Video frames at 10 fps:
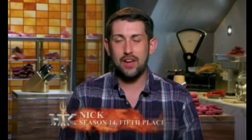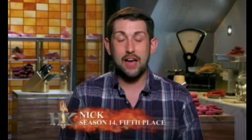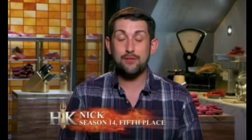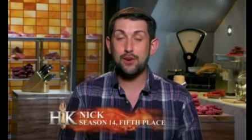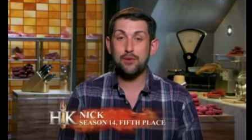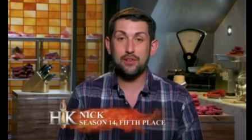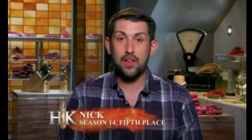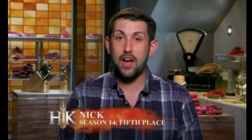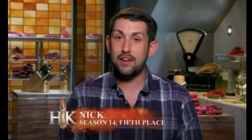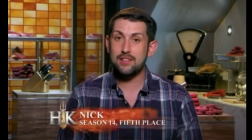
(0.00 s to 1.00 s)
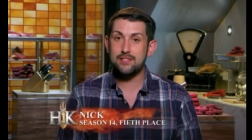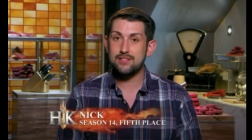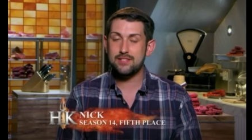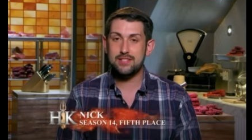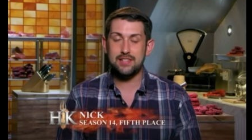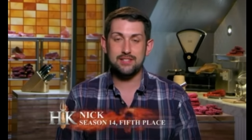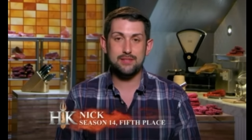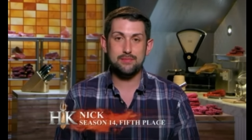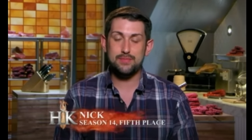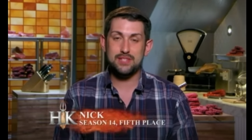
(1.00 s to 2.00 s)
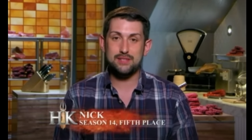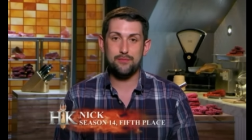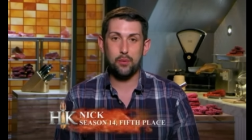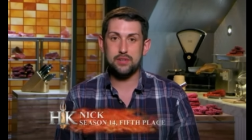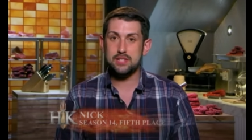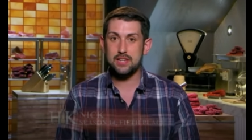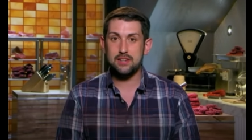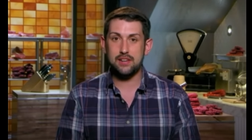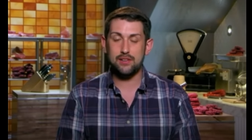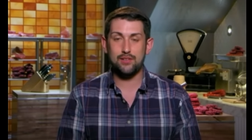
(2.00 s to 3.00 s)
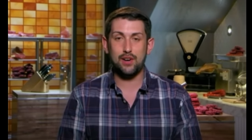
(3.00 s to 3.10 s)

until All Stars where he really shined to the fan base to become a legend of the